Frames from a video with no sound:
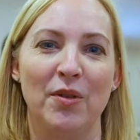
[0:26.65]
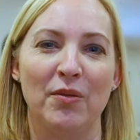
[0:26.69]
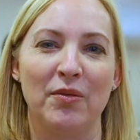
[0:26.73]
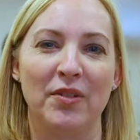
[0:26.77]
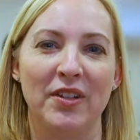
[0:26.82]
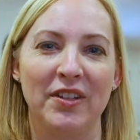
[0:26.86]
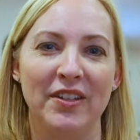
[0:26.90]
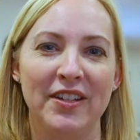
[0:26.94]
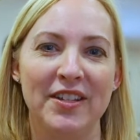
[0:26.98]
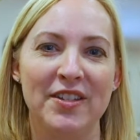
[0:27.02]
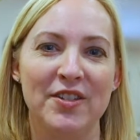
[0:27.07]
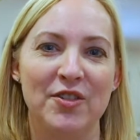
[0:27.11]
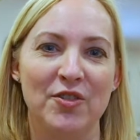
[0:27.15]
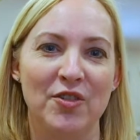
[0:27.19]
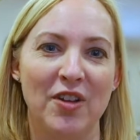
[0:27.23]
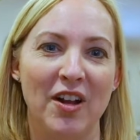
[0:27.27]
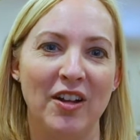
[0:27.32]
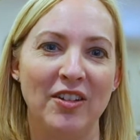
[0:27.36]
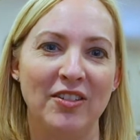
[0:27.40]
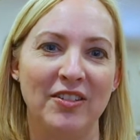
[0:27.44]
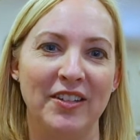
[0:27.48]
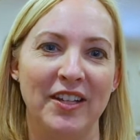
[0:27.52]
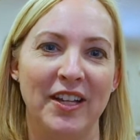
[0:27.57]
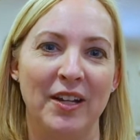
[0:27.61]
really
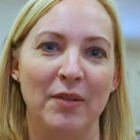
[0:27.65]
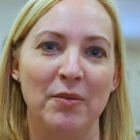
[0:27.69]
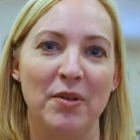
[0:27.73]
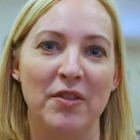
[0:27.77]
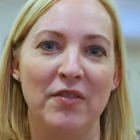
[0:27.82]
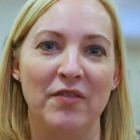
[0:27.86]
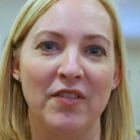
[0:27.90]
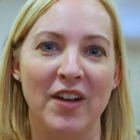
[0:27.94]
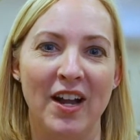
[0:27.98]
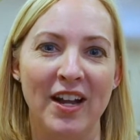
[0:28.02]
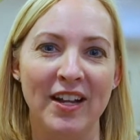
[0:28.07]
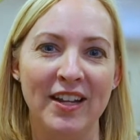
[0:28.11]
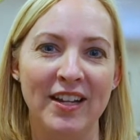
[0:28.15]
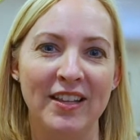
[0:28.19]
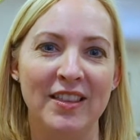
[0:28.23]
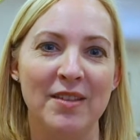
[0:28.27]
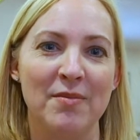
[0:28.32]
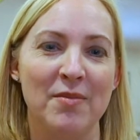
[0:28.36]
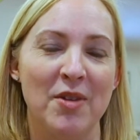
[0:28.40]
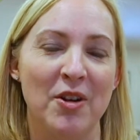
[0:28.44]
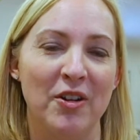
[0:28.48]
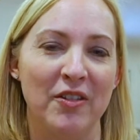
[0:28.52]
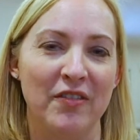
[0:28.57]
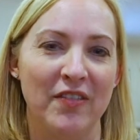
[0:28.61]
struggling with finding the
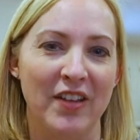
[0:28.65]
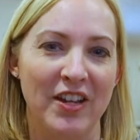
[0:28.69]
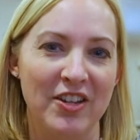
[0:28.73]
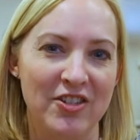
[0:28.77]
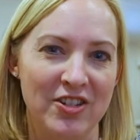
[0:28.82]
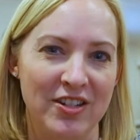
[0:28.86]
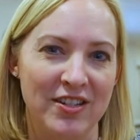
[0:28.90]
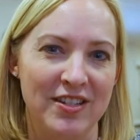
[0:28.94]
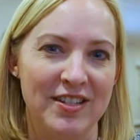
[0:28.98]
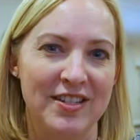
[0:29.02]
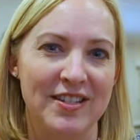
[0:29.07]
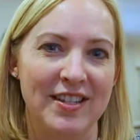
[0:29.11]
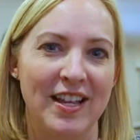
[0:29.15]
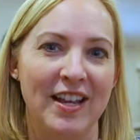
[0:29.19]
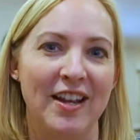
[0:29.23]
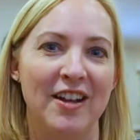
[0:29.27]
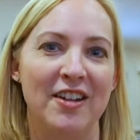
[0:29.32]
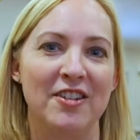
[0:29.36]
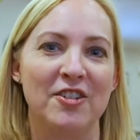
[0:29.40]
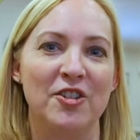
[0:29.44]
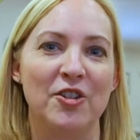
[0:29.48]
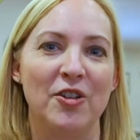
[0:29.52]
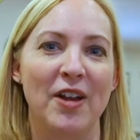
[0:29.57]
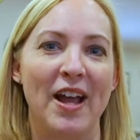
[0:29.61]
motivation to stay
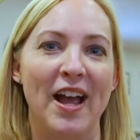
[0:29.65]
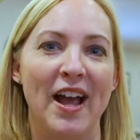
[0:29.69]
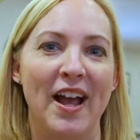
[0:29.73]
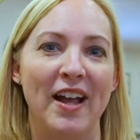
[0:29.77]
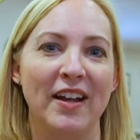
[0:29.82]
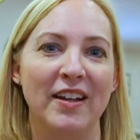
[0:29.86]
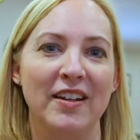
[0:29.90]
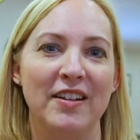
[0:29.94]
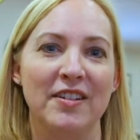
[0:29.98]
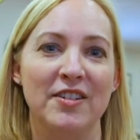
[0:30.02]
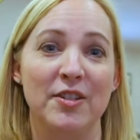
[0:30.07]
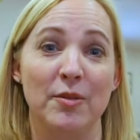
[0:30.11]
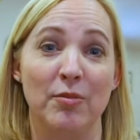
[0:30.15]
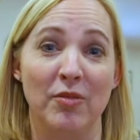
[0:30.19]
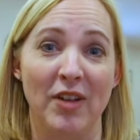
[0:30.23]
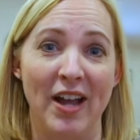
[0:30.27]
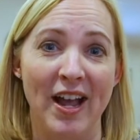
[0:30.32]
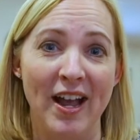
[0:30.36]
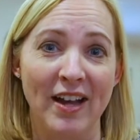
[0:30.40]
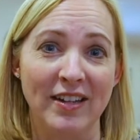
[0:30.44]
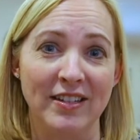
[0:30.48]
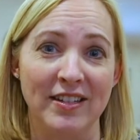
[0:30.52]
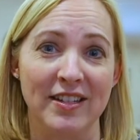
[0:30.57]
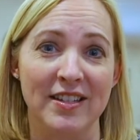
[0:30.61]
on track to
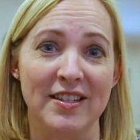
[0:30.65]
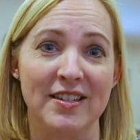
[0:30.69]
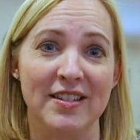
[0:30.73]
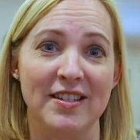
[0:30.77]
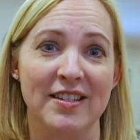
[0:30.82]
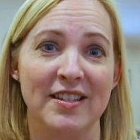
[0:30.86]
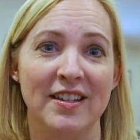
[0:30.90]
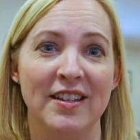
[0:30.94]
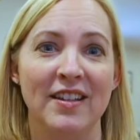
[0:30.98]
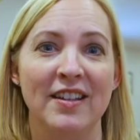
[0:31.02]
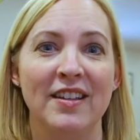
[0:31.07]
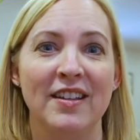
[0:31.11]
practice.